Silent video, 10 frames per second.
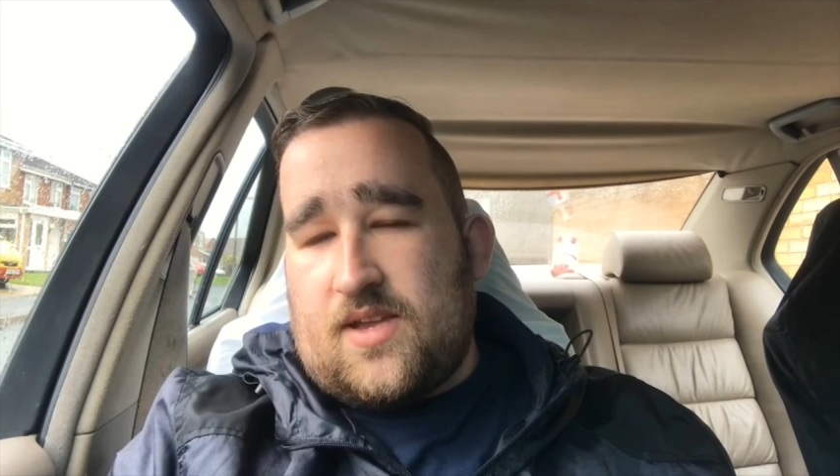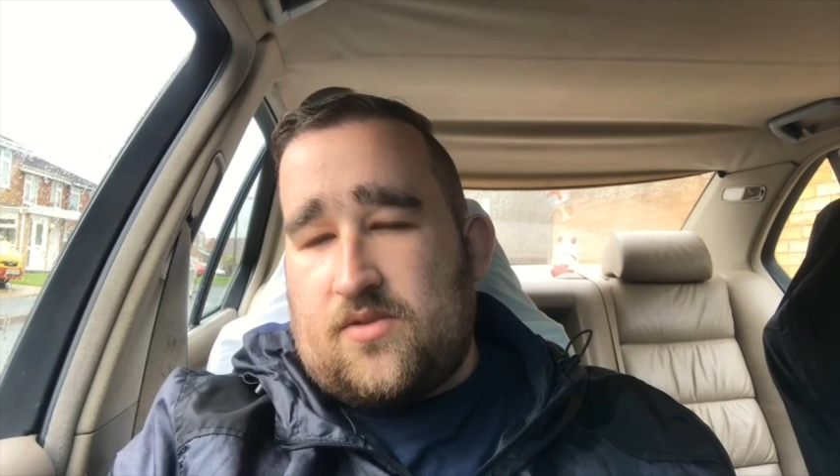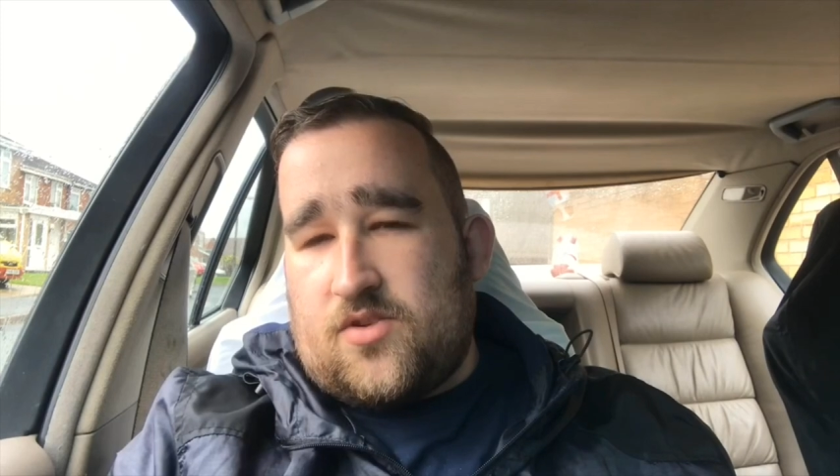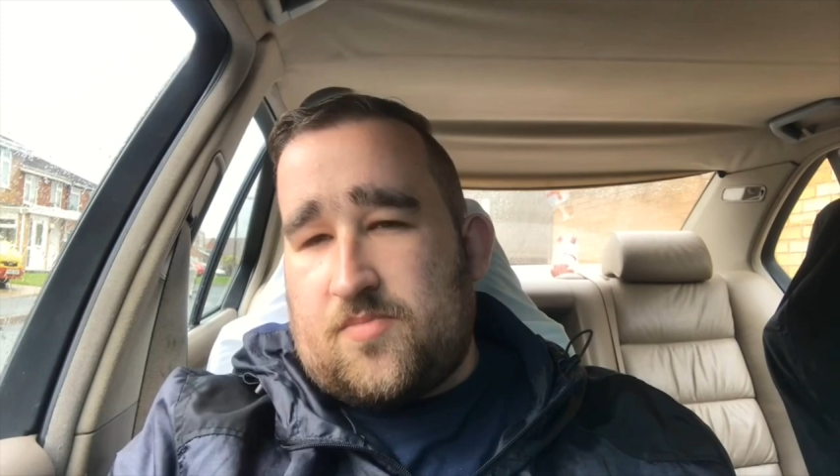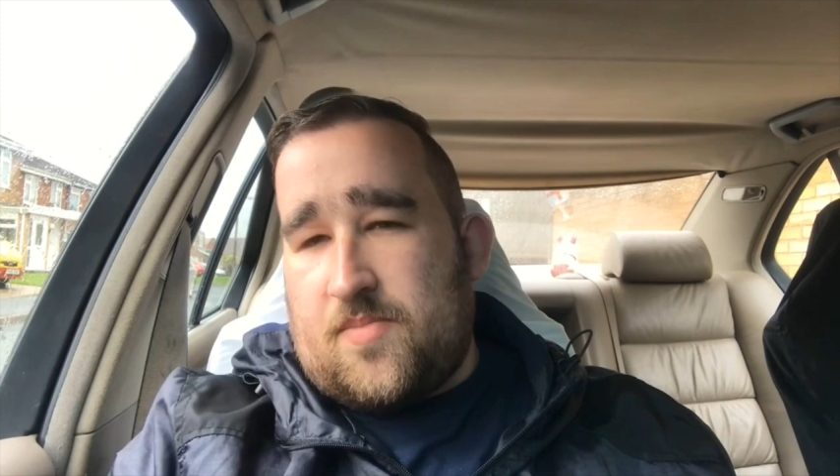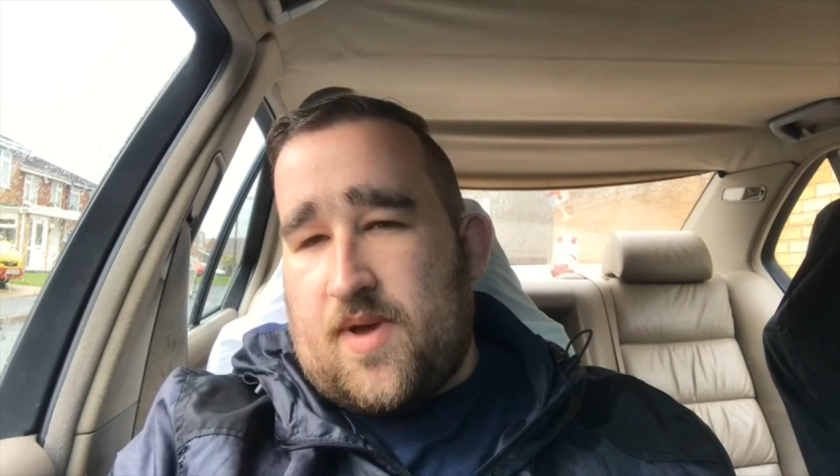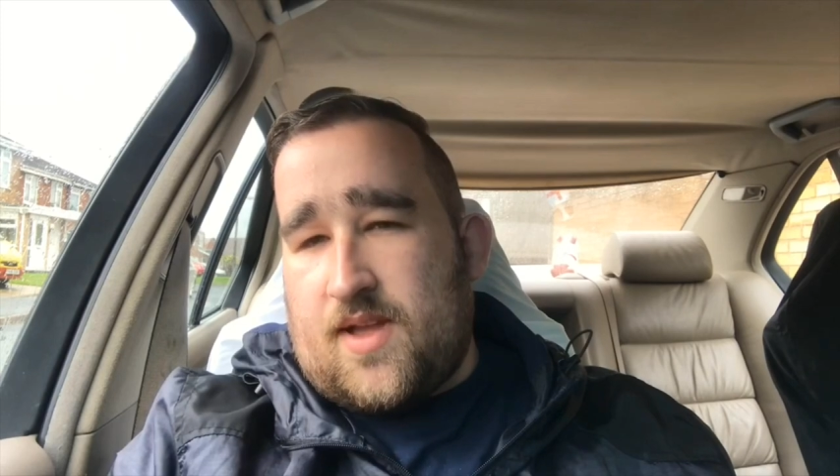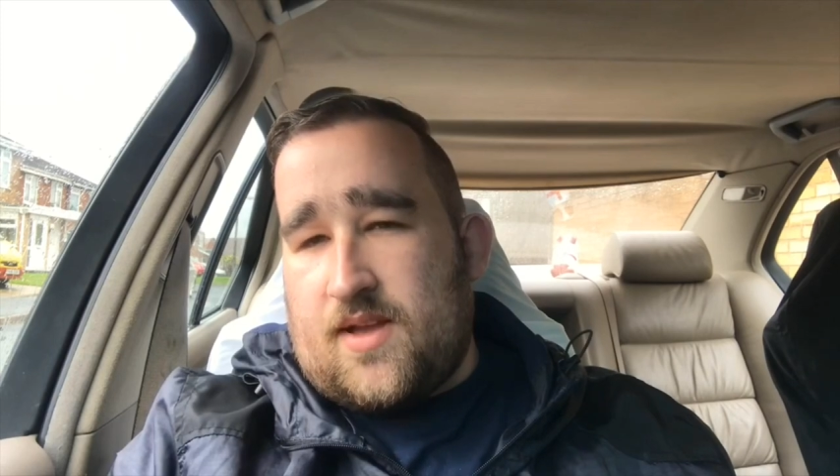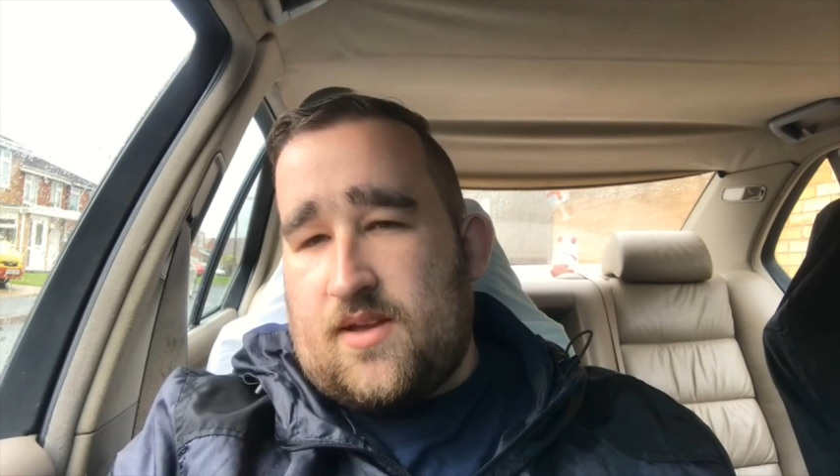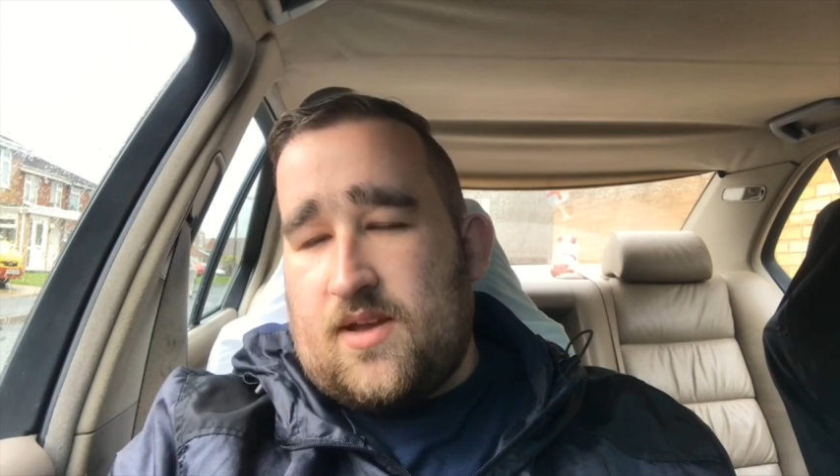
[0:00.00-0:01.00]
and it'll just be
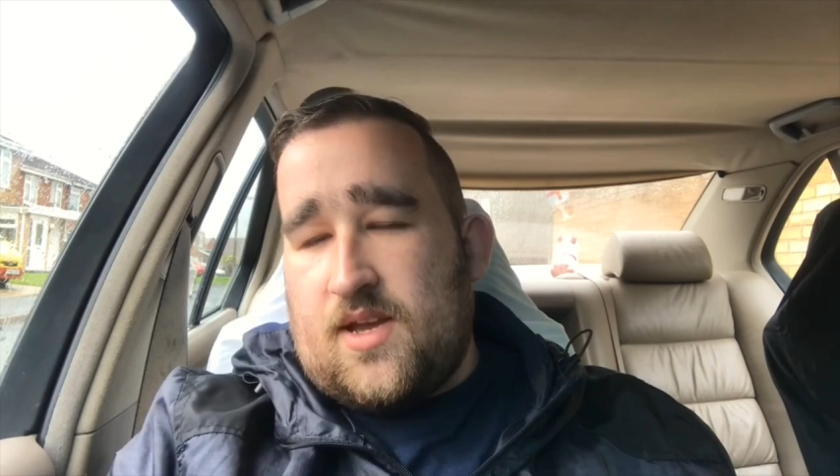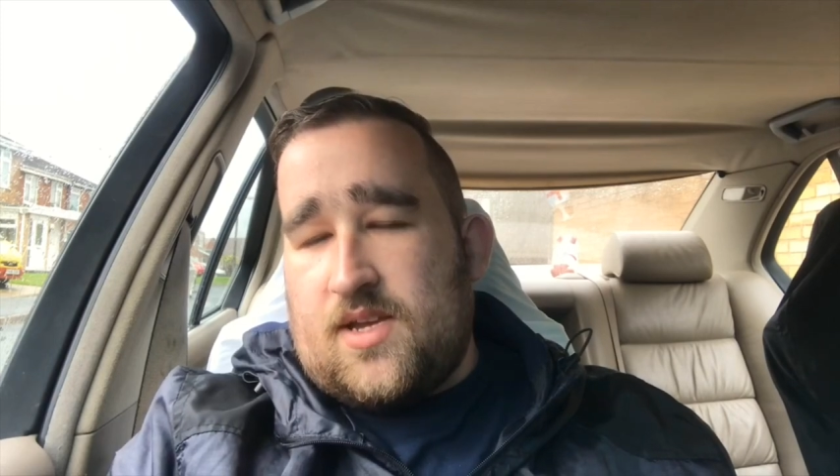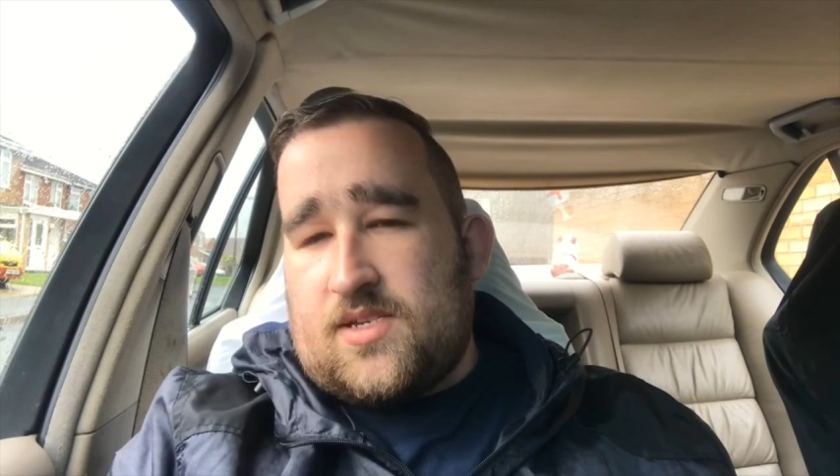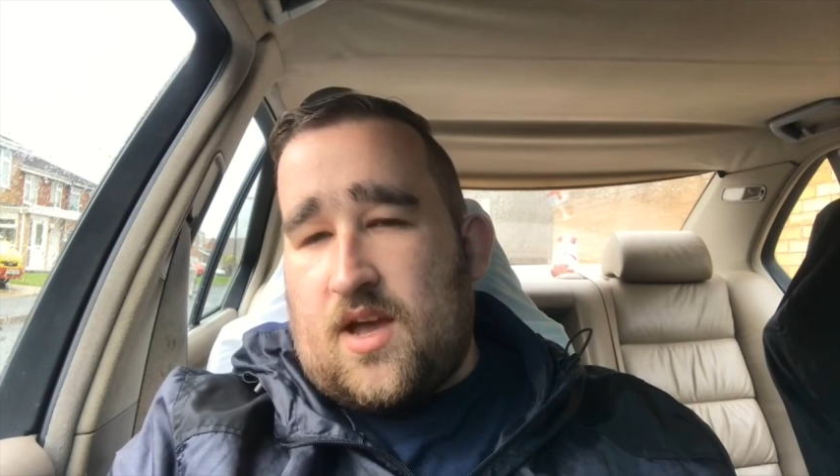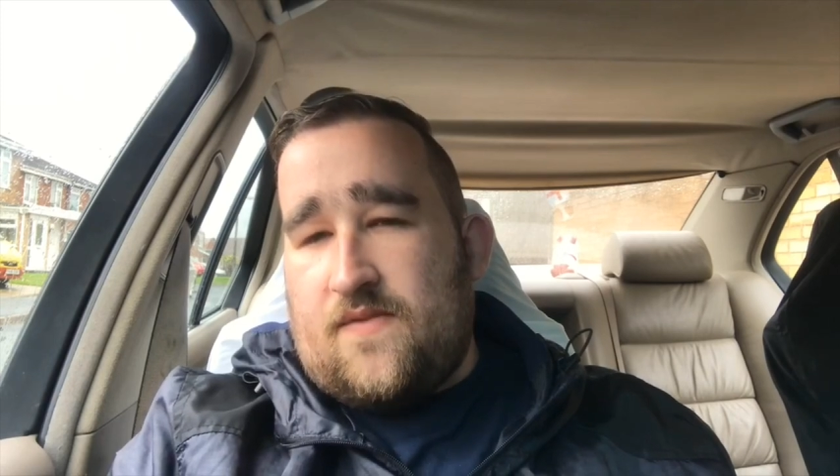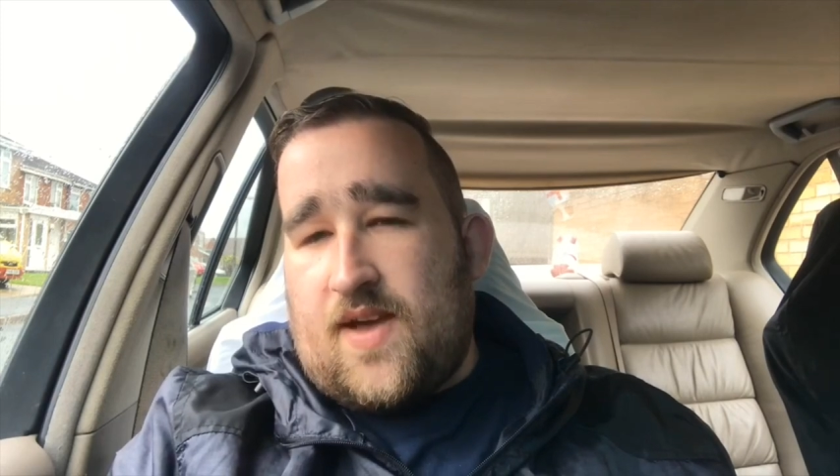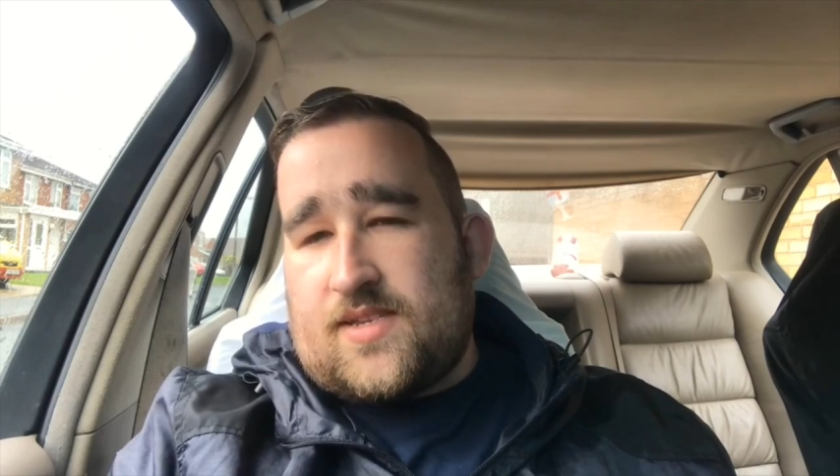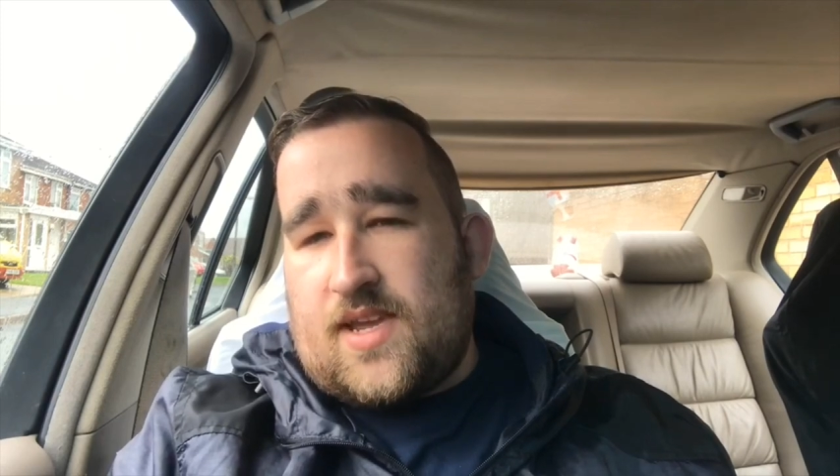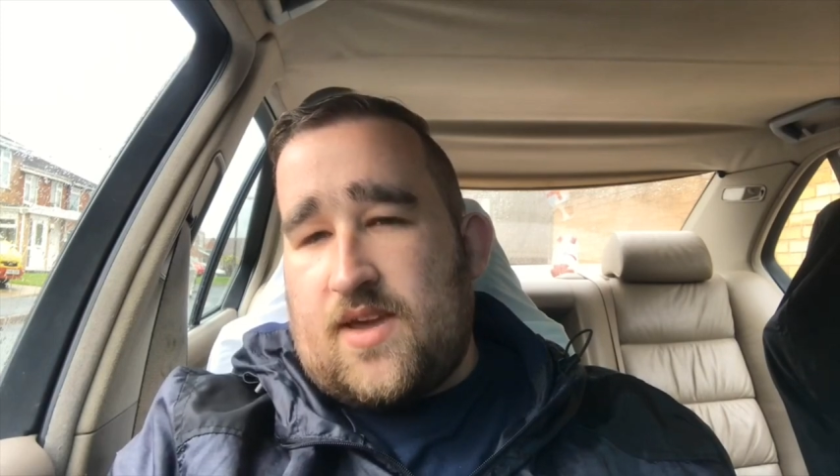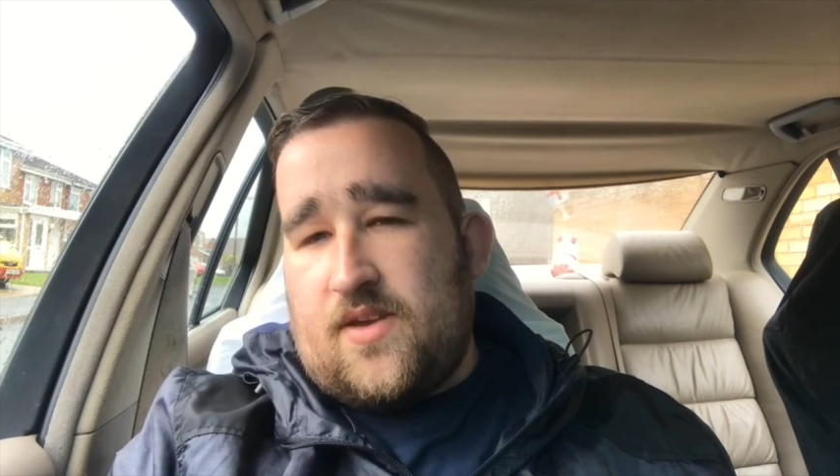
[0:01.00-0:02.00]
better. So
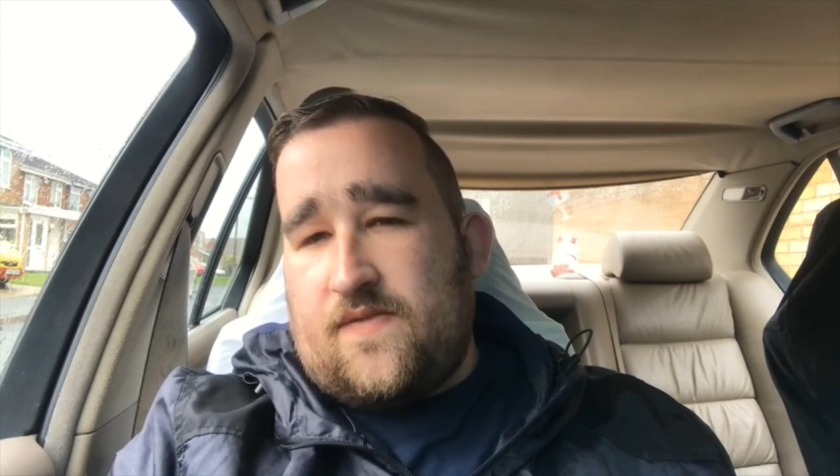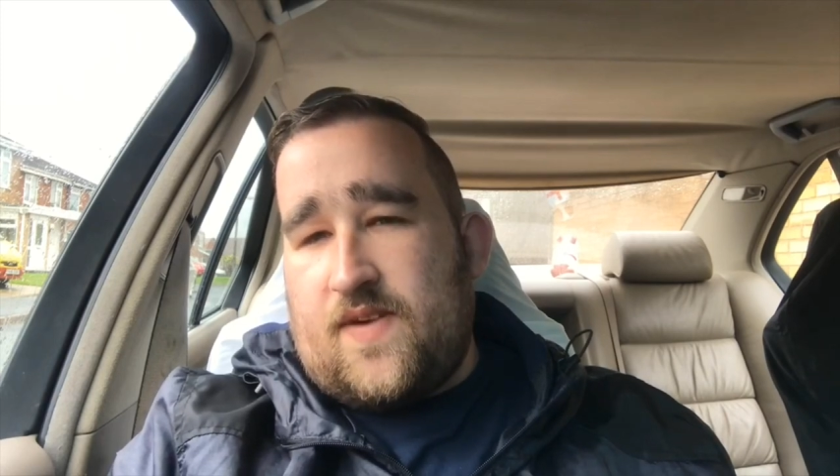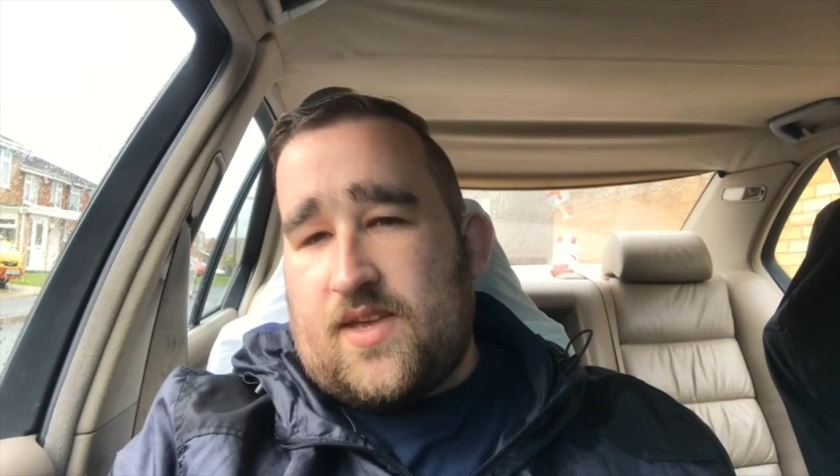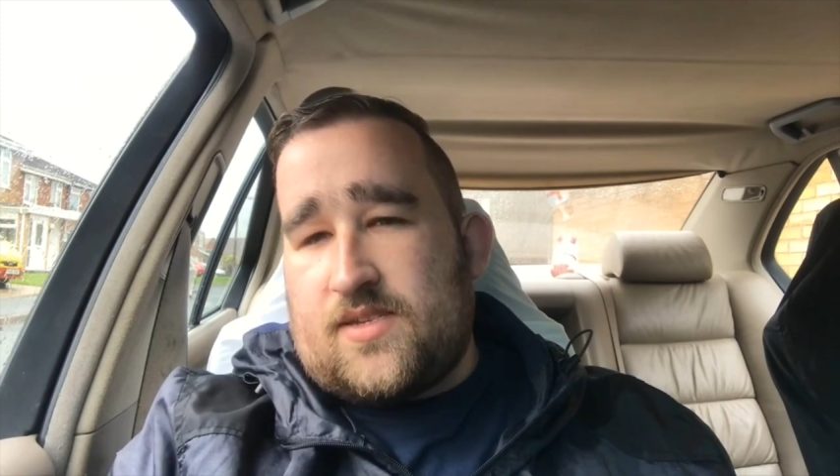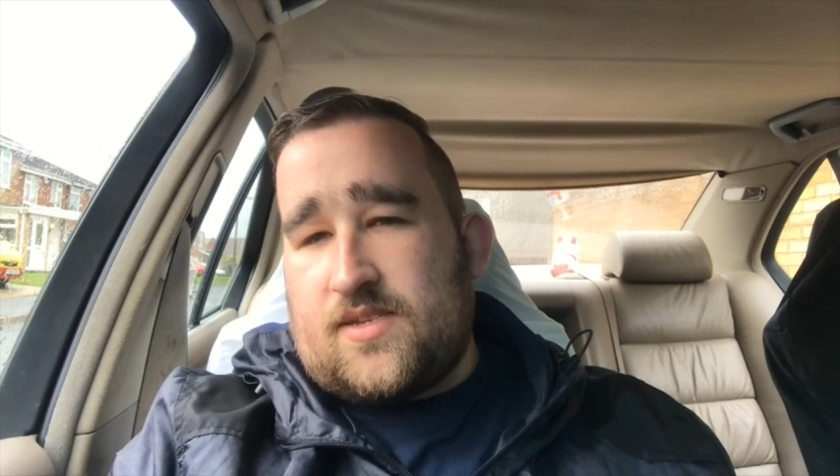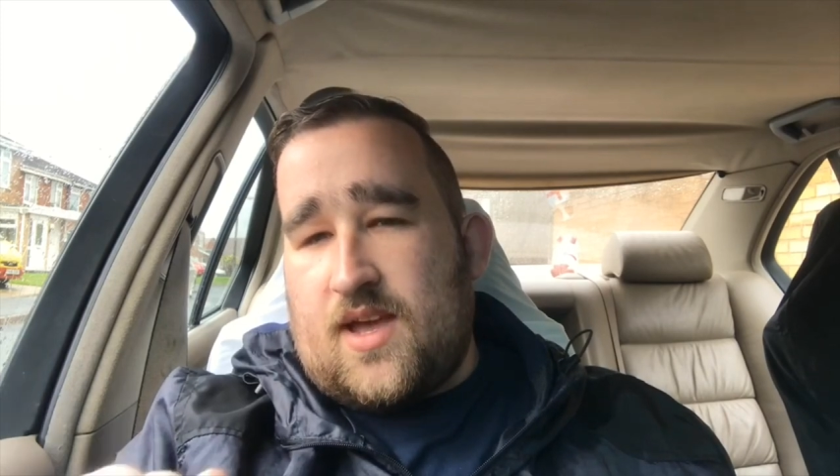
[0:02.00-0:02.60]
that's how you fit